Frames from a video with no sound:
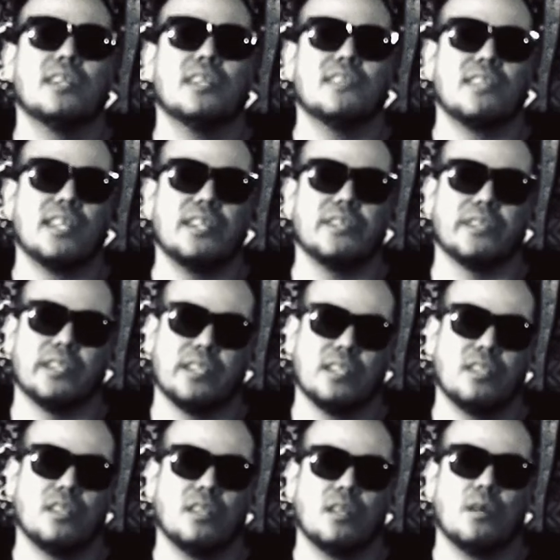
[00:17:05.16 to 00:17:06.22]
is hindered.
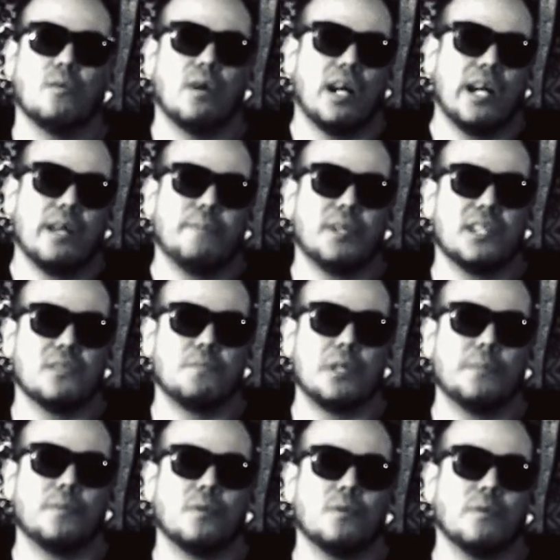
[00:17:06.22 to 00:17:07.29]
Why? Because
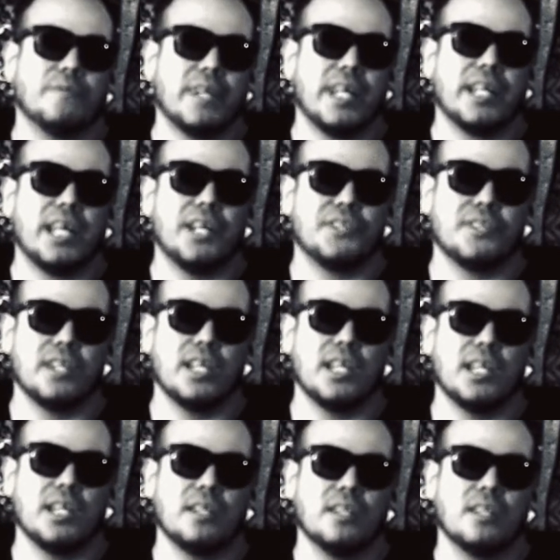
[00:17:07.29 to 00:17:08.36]
people with
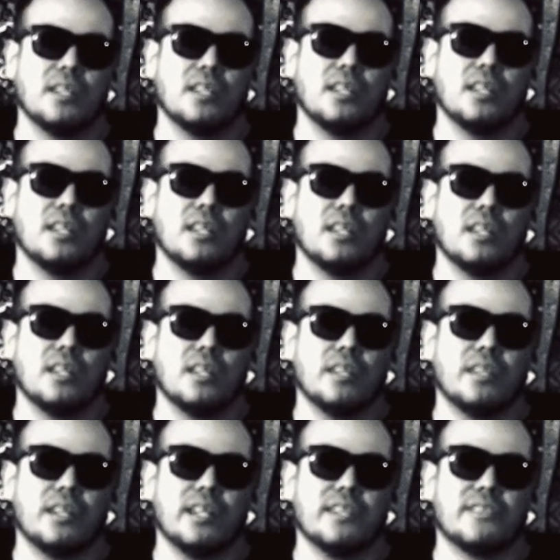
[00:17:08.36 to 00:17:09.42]
ADHD,
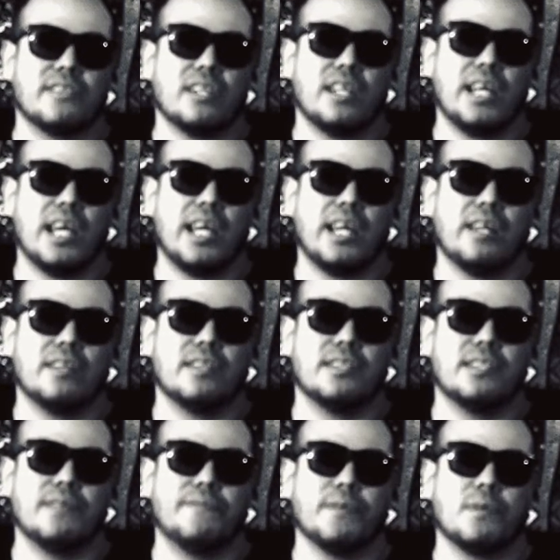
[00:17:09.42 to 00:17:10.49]
there's a
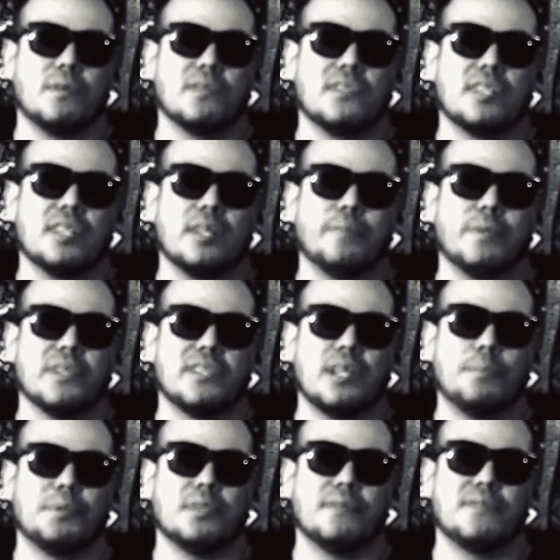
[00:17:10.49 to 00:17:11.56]
difficulty in
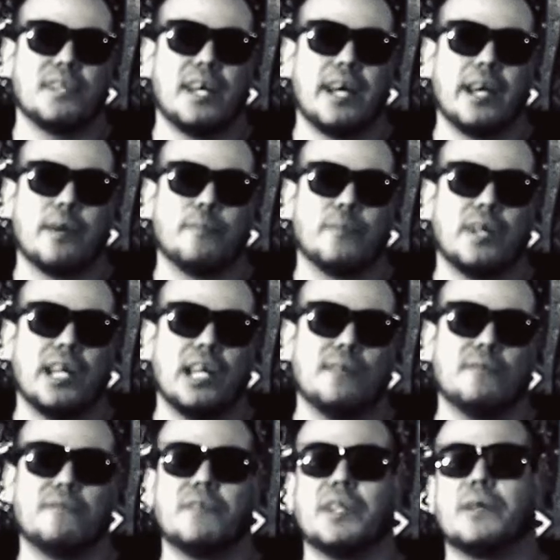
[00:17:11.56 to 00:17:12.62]
perception of time. I
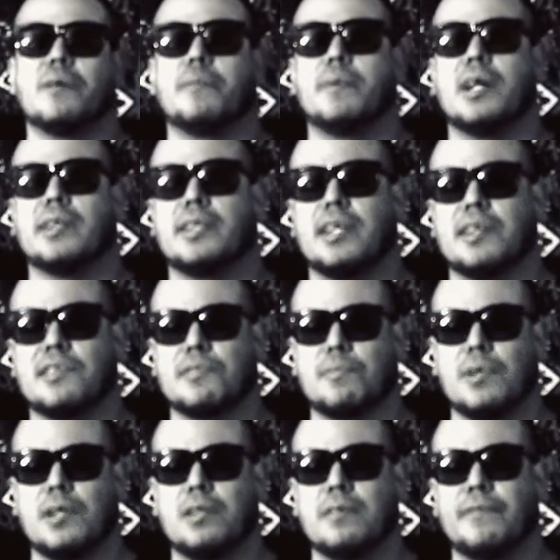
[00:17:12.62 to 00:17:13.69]
have a video about that as
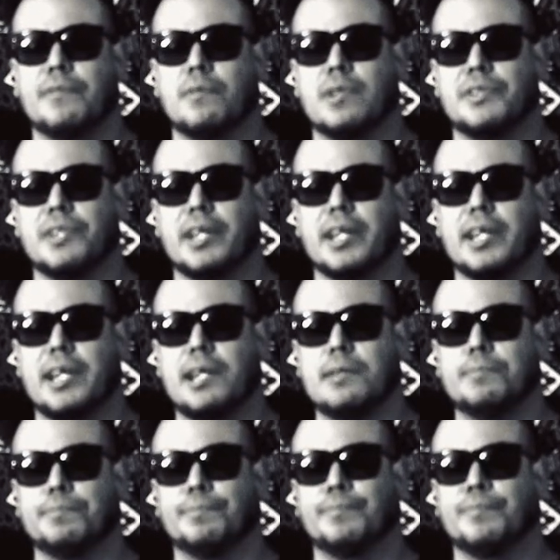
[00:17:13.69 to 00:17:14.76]
well, if you want to check it out.